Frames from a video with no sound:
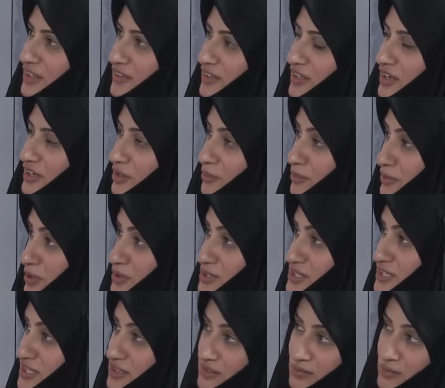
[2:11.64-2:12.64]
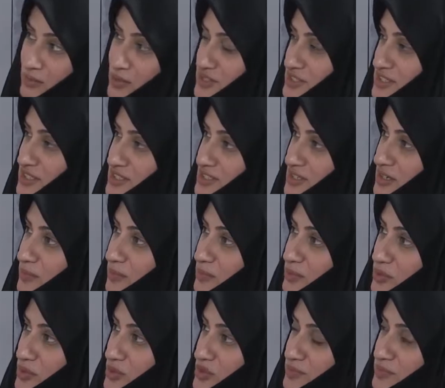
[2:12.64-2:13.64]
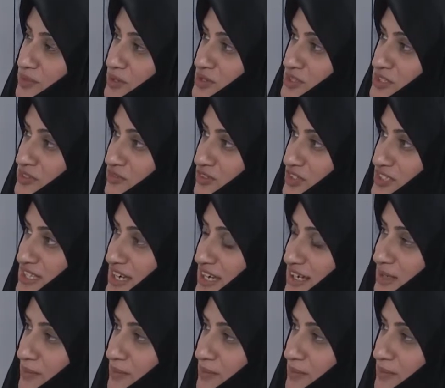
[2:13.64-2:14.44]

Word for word: you know protein what's an example good protein for a daily